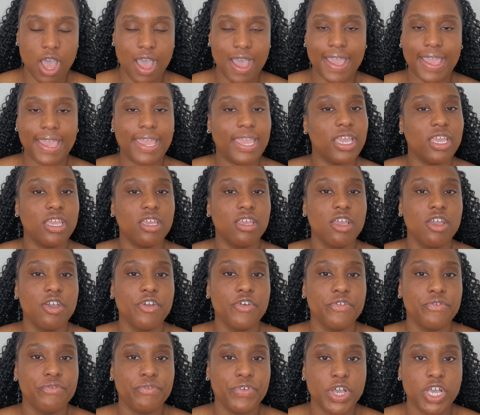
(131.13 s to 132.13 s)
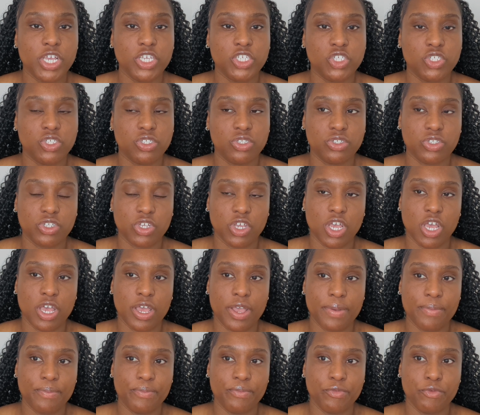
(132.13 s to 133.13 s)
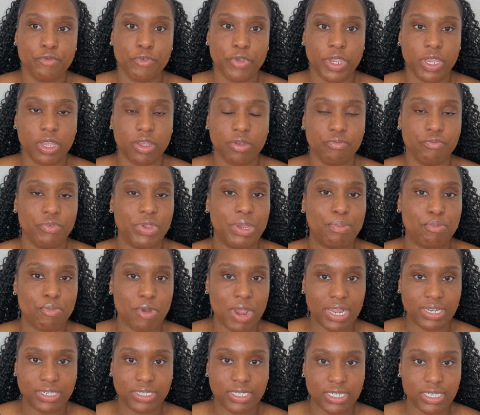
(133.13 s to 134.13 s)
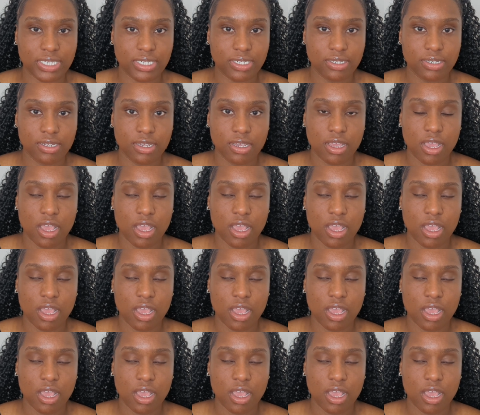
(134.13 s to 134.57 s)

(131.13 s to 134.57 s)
I first rebranded.